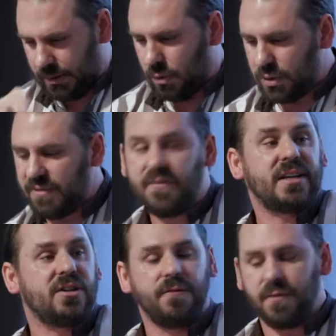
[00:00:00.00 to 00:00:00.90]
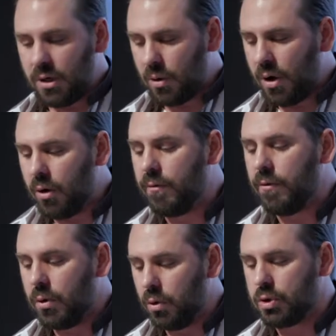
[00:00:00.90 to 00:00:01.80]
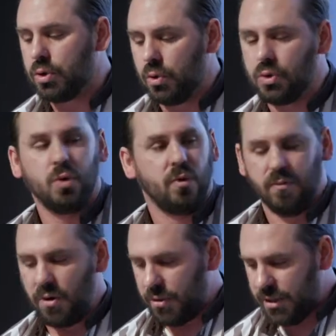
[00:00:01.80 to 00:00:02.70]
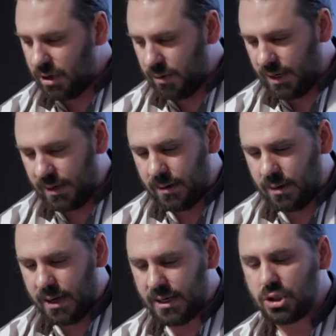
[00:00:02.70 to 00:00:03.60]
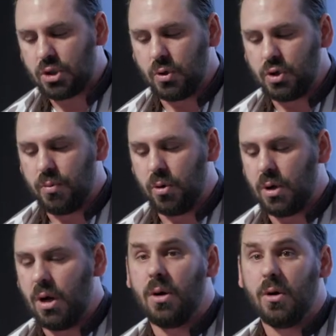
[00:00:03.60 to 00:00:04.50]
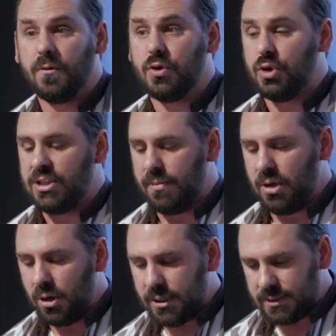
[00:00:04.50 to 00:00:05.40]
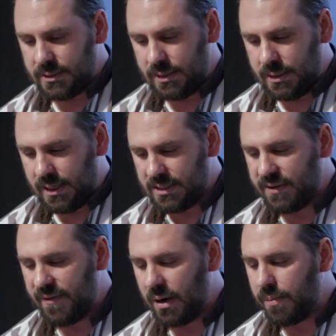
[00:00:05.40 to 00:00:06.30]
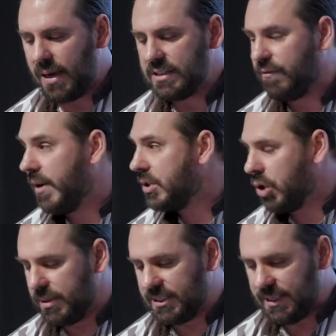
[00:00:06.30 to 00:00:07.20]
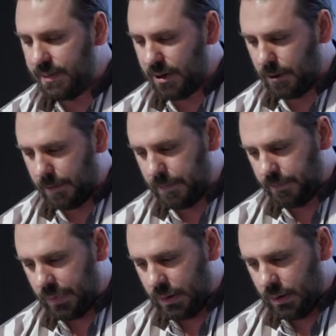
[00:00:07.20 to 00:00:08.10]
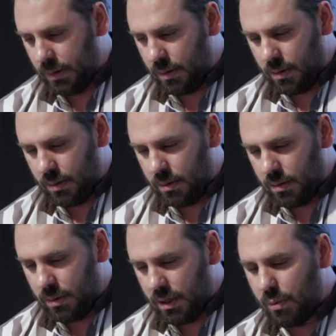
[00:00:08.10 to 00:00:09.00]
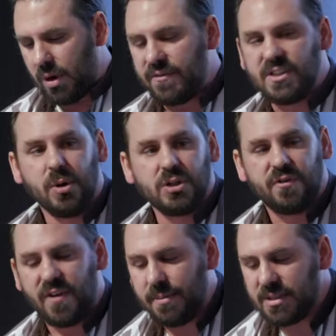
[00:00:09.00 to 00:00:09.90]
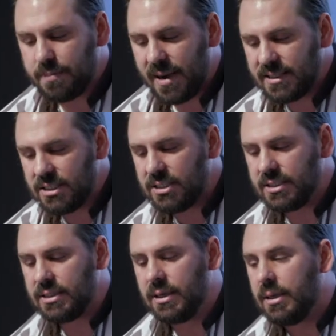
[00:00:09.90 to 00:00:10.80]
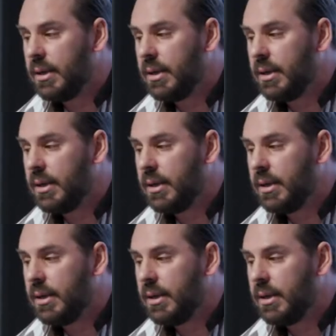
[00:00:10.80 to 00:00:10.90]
was in fact a follower of Uexküll's umwelt theory and a strong supporter of zoo semiotics as developed by his friend Thomas Sebeok. In one of his most famous passages,